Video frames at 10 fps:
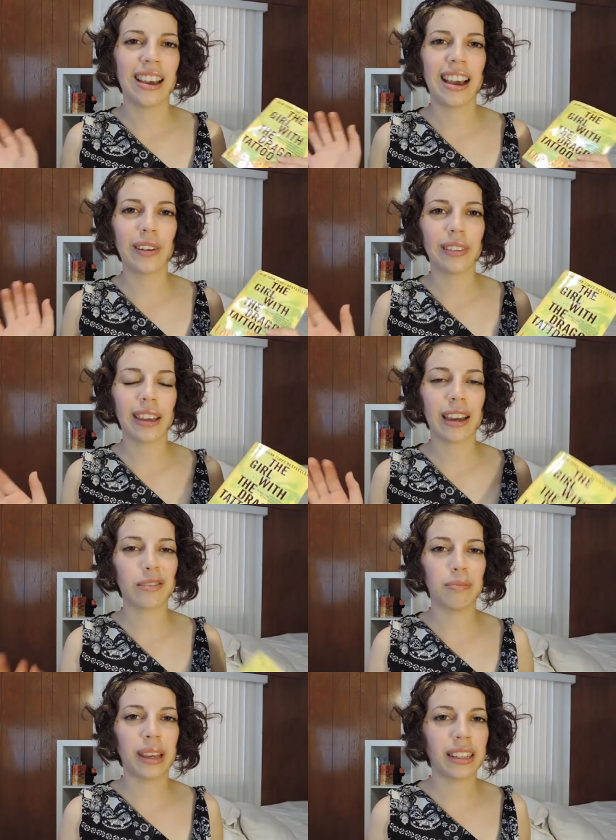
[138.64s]
I only
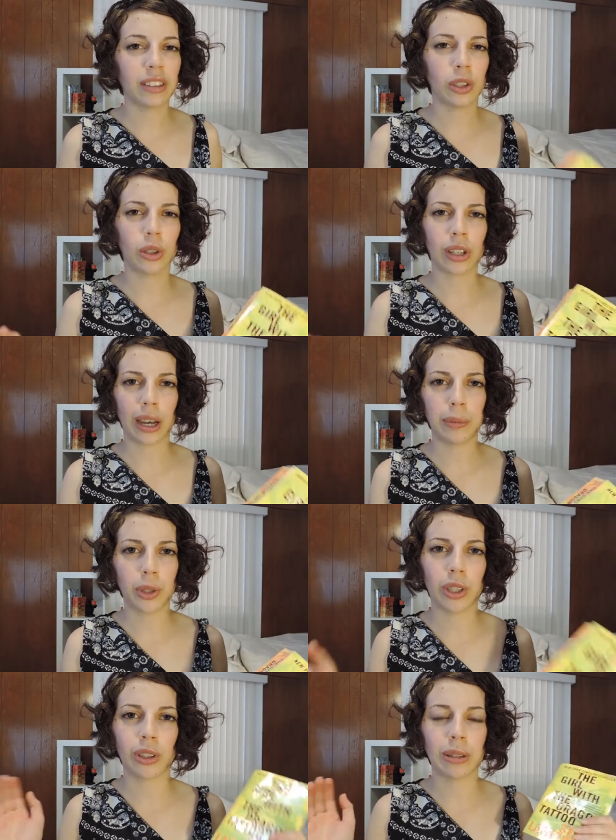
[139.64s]
had men to look up
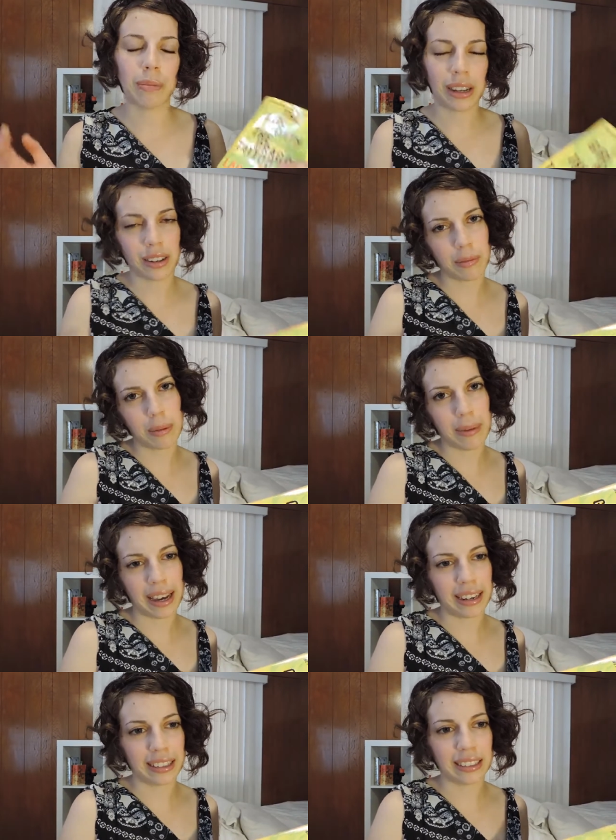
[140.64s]
to and only men could be
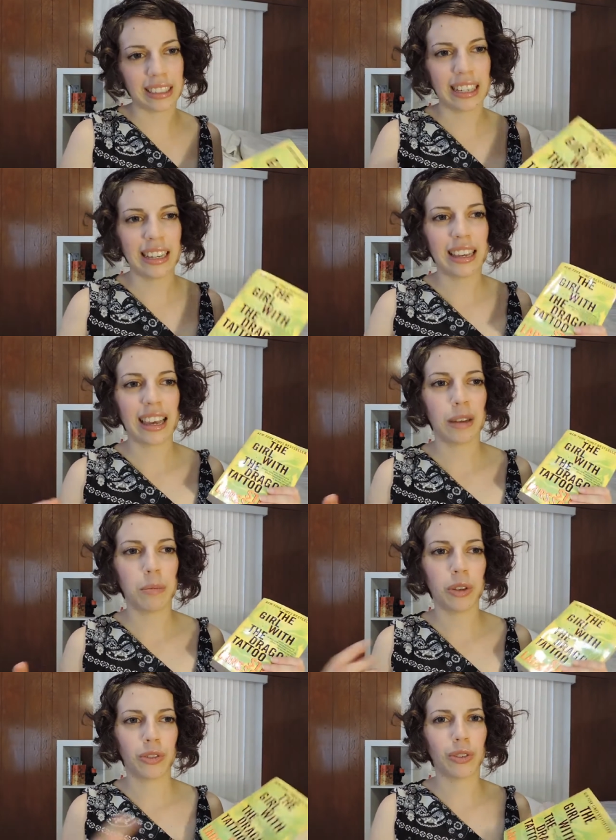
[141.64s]
badass and
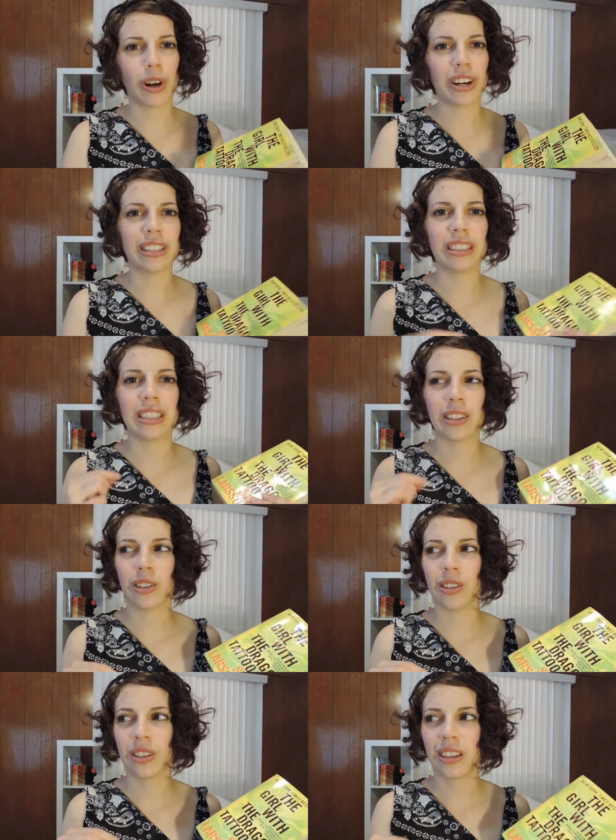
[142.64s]
be flawed and
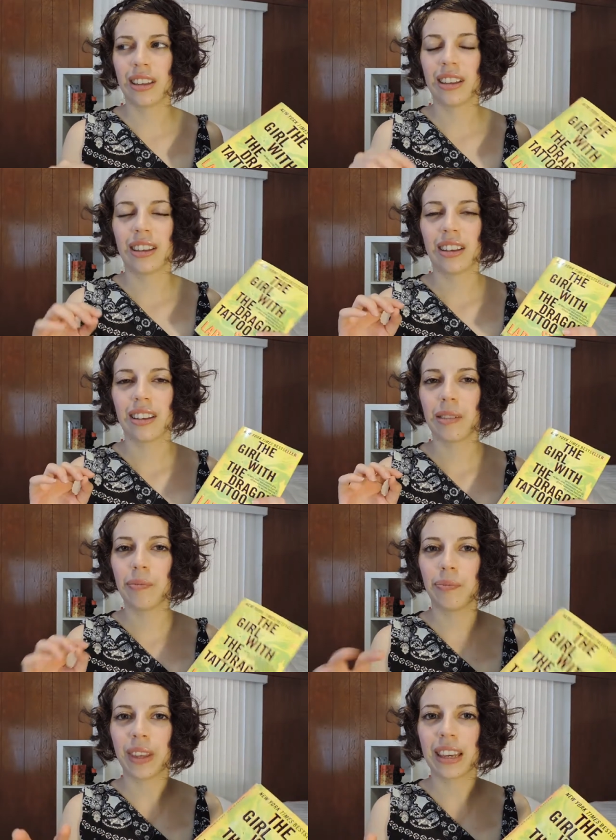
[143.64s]
still
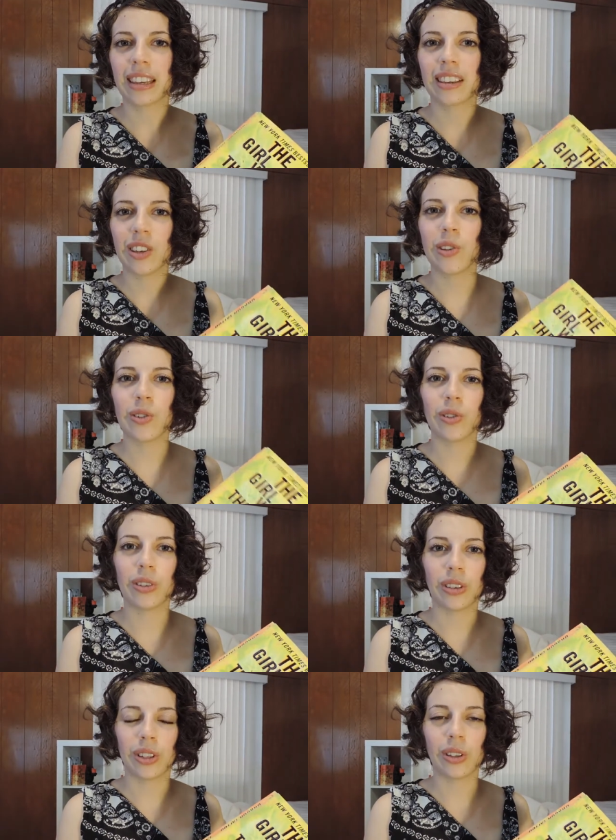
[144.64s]
like you
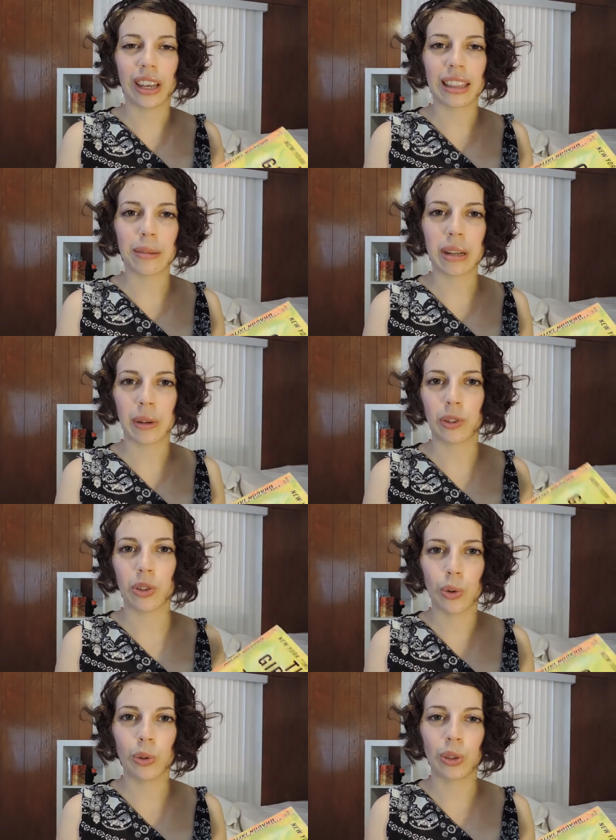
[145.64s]
you like them and it was
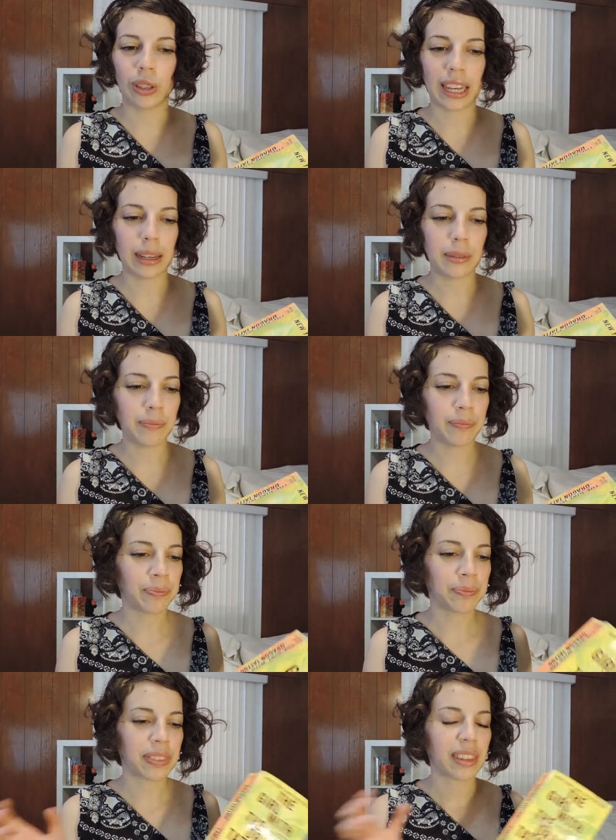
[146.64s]
cool to like them.
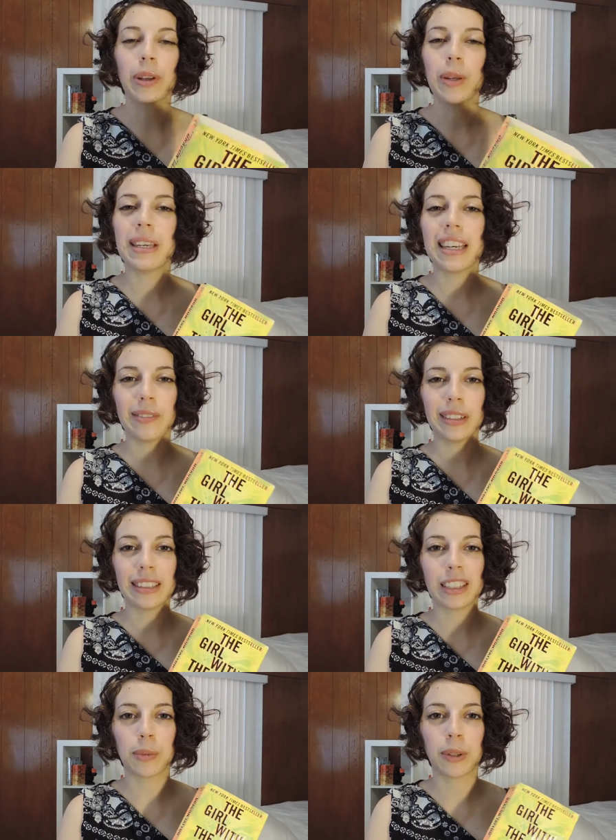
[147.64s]
When you begin
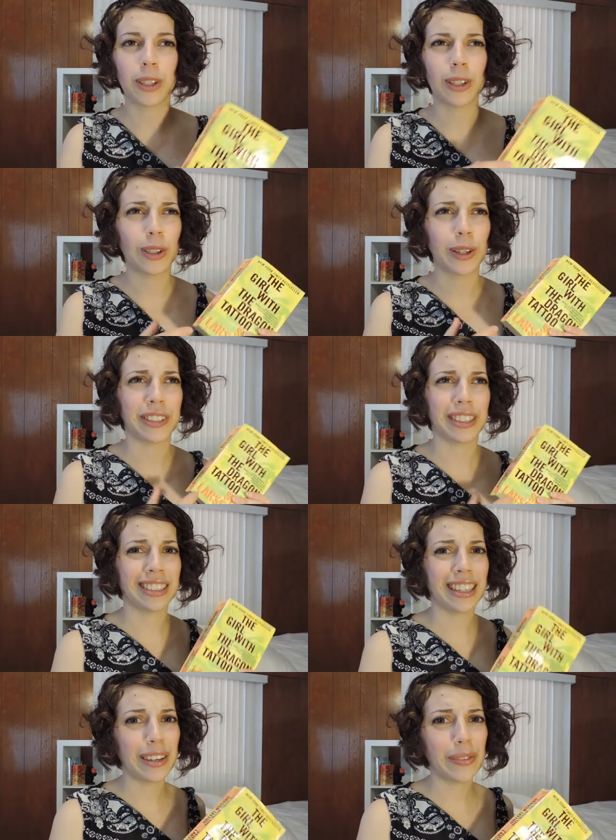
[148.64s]
reading this book, you don't know if
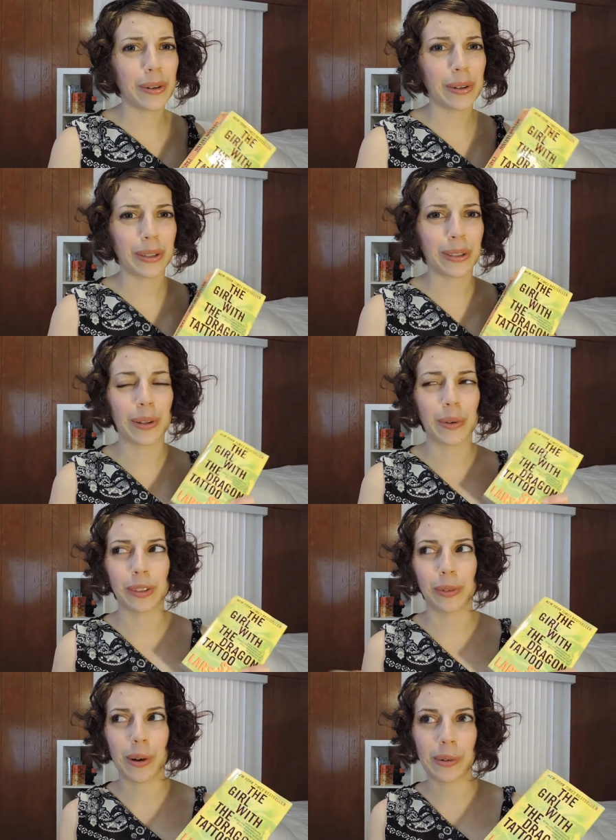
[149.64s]
she's evil, you don't know
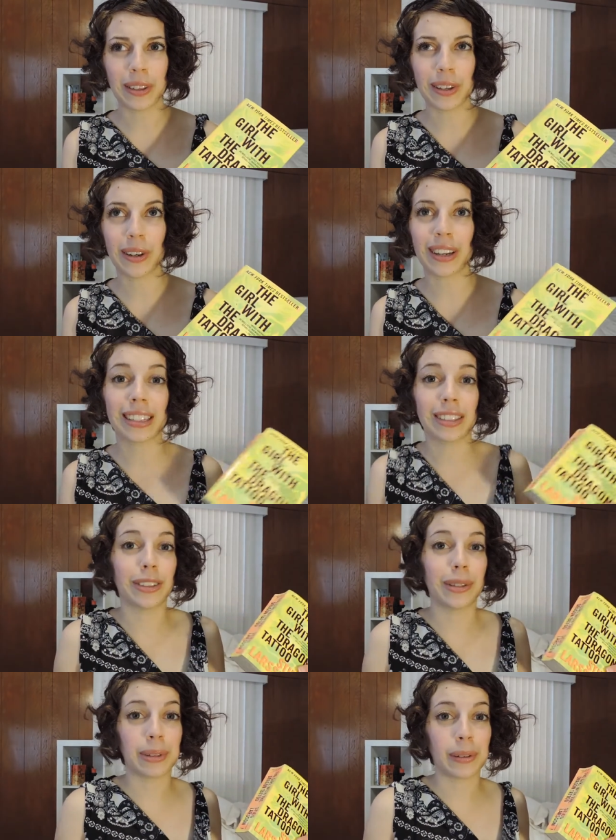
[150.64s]
what's wrong with her, is
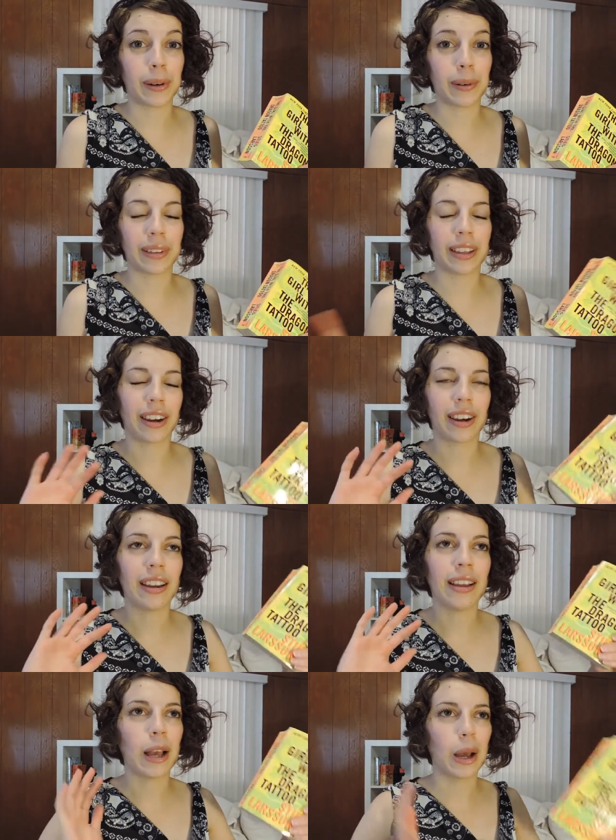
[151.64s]
there something wrong with her,
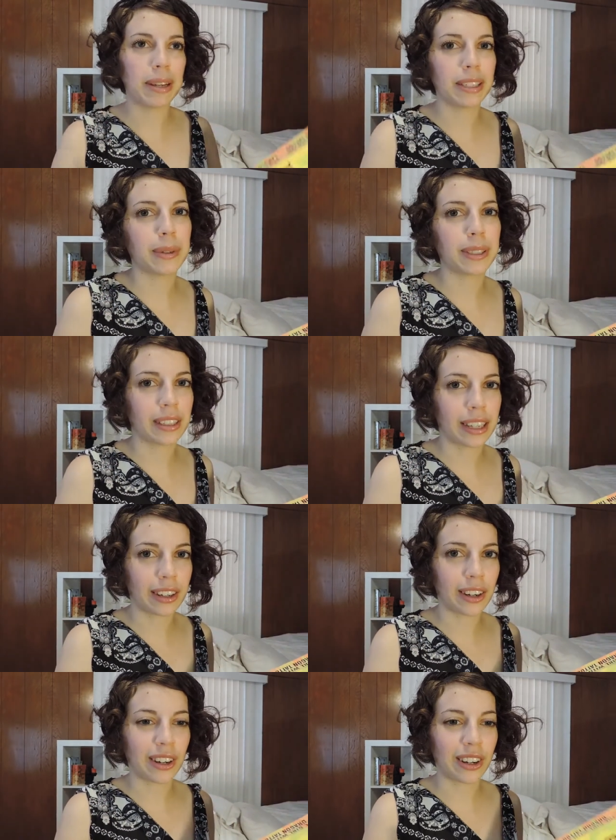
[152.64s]
am I supposed to
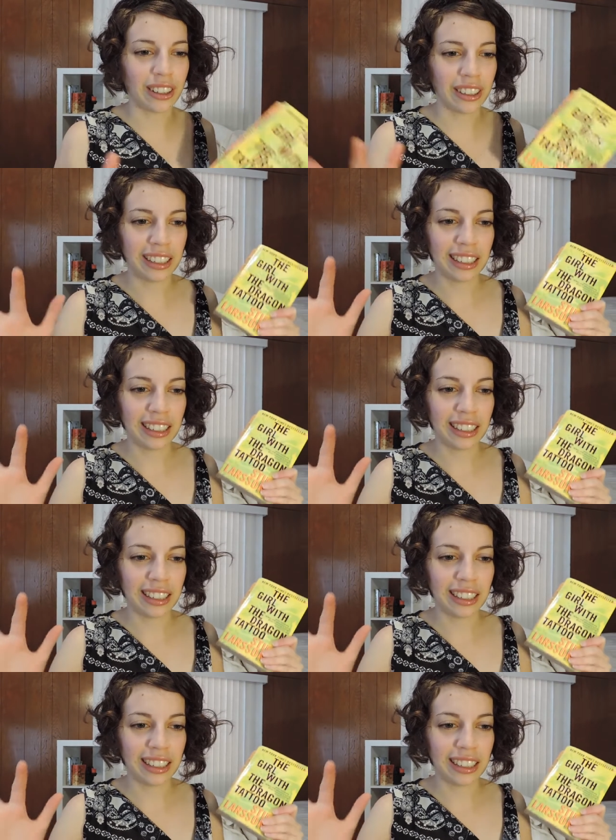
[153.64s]
like her?